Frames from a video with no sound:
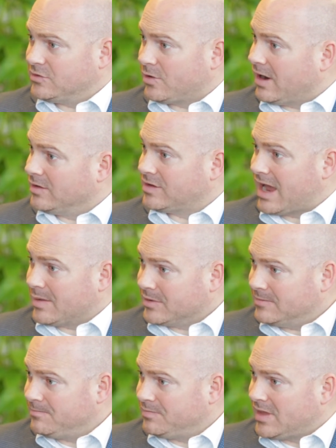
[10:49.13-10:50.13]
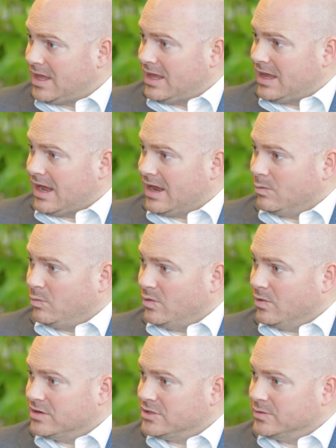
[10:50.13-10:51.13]
trials happen. And we
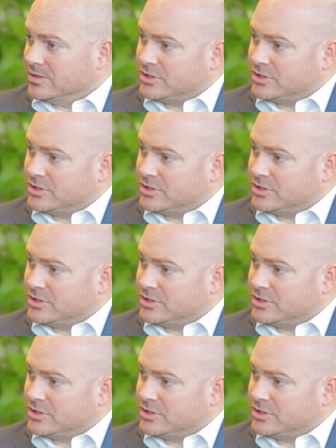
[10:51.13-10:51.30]
want to